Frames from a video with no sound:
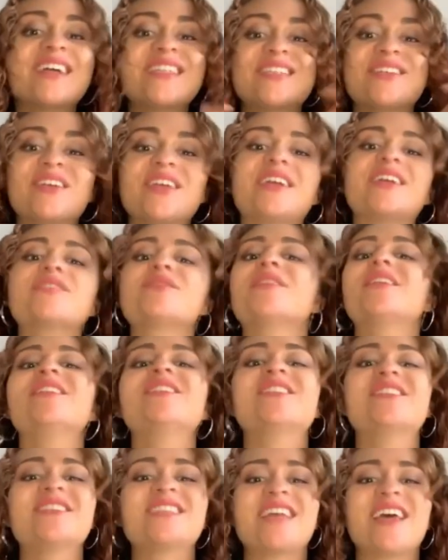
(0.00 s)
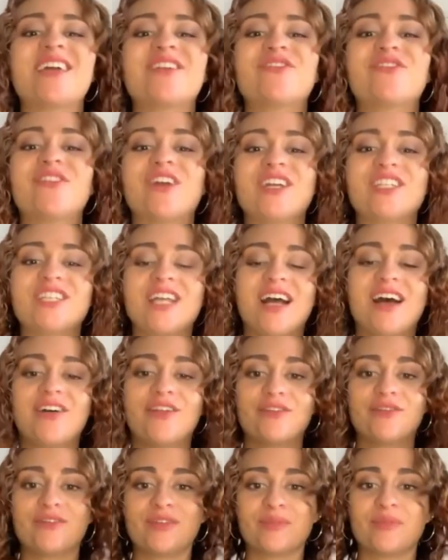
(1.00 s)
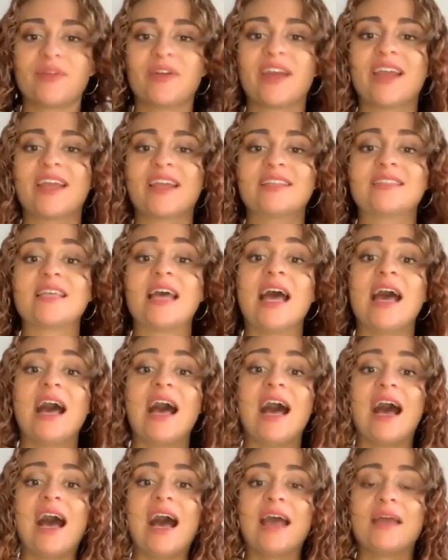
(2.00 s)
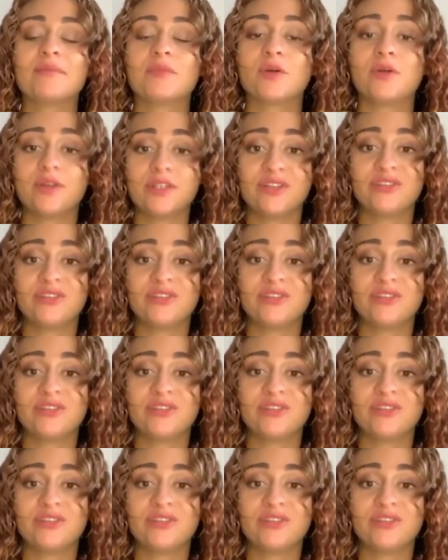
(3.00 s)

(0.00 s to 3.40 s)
so here's what it looks like fresh out of the braids. I'm going to